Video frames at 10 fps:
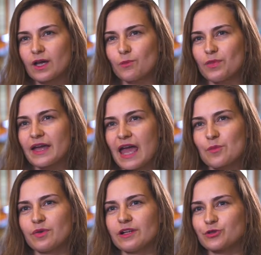being
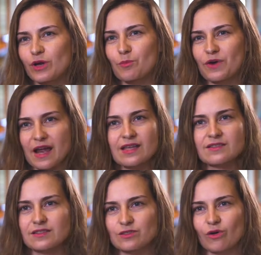able to
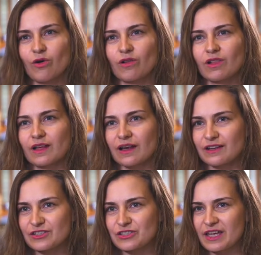embrace this all,
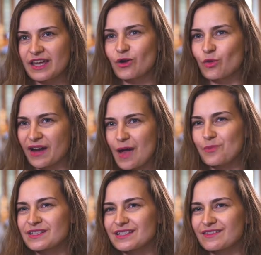seeing what
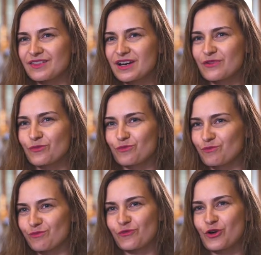happens in the very
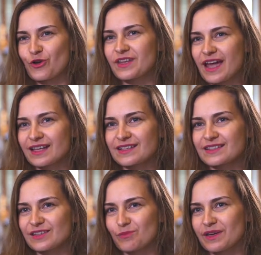front
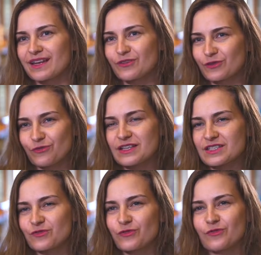end, in the big
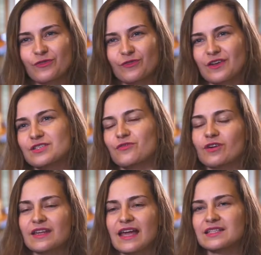fuzzy
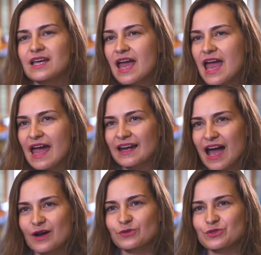front end, and
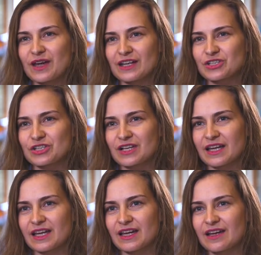how to
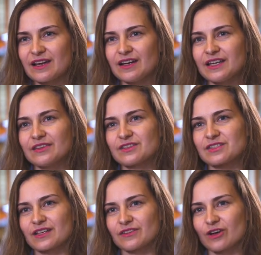actually lead
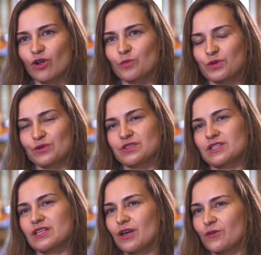the whole
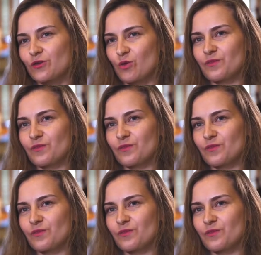process from